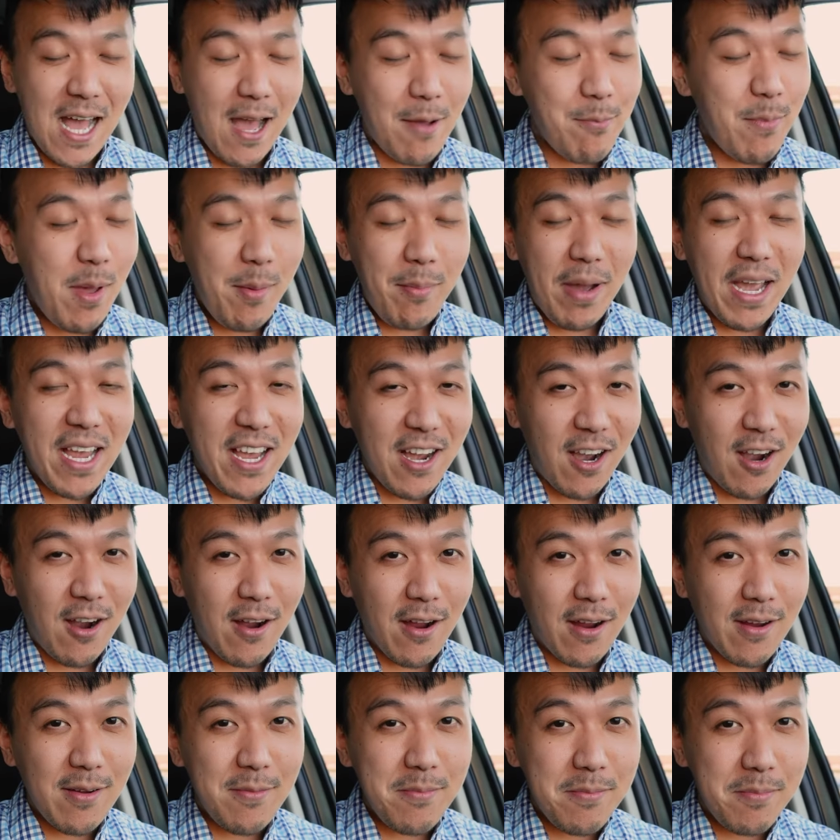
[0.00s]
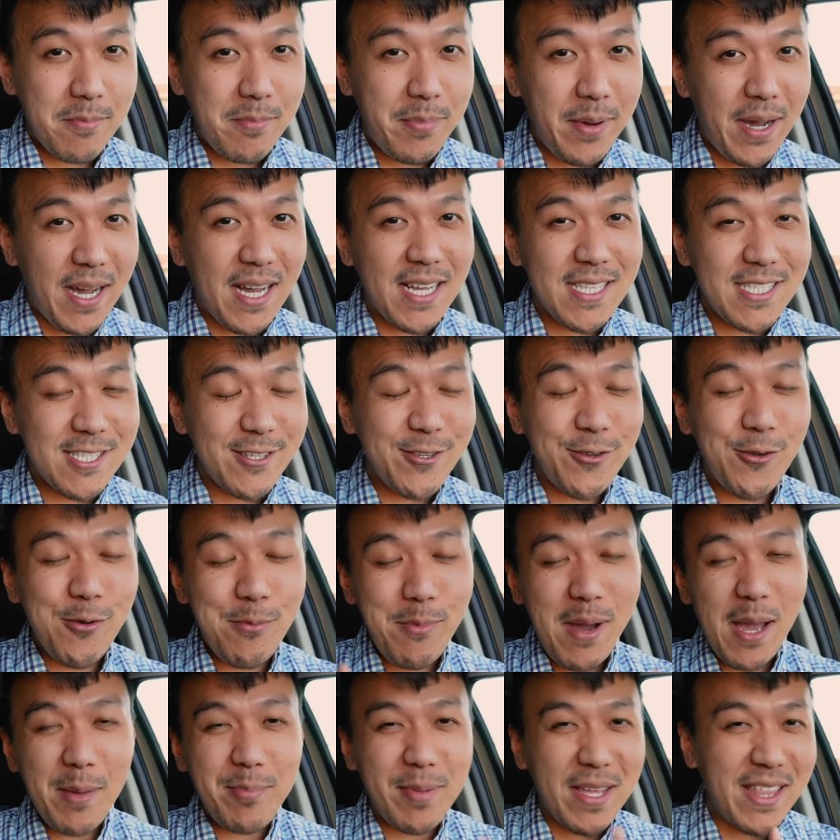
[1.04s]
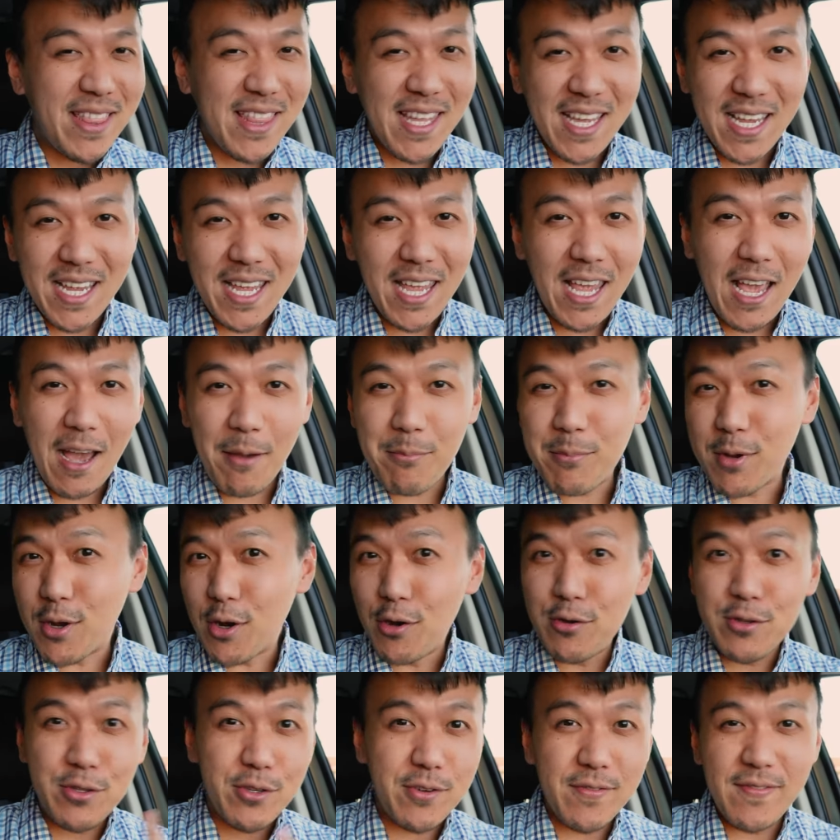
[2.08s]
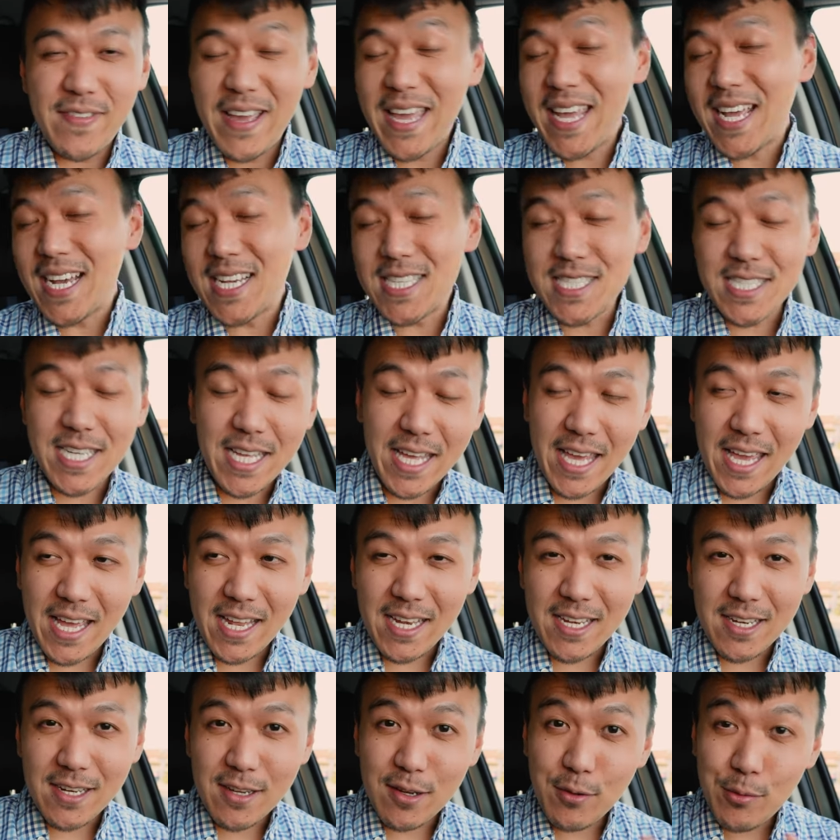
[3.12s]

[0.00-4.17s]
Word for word: I'm in my car, but you might be thinking I'm going to Vegas again.